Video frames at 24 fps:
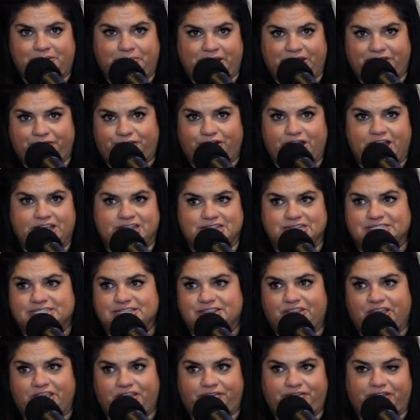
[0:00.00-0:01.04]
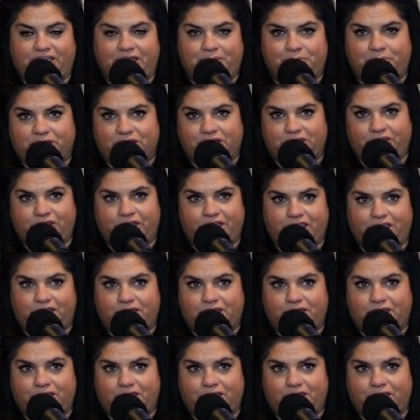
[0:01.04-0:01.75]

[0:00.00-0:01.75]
my friends and family